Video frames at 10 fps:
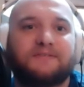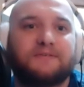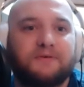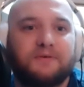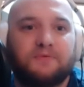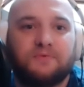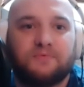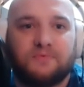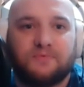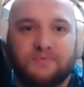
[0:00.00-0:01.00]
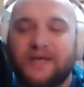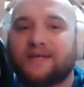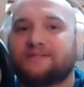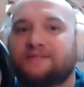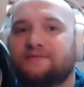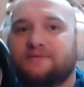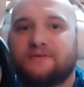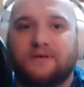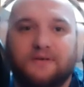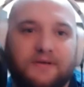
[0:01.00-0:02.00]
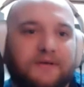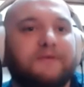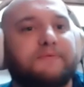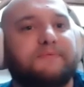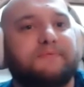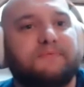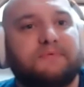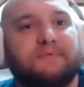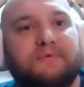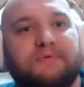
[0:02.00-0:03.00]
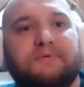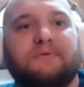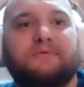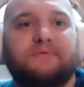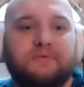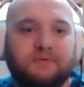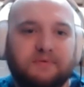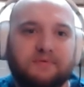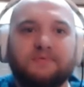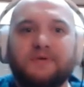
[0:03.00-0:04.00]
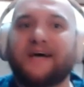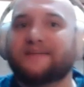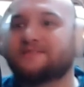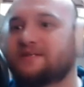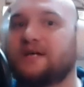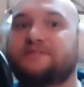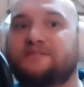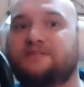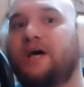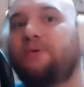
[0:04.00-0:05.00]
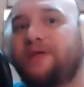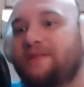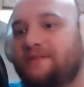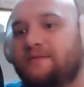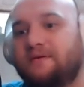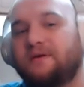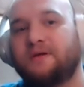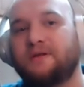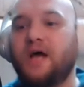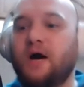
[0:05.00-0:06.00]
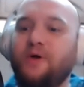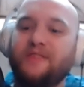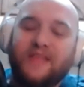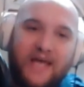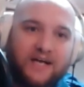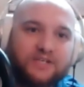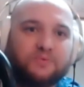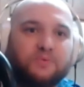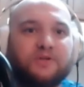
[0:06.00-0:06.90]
admin blah yes. blah blah to suddenly being totally terrorized yes, by the fact that knowing, her daughter was going to knowing the raped. actual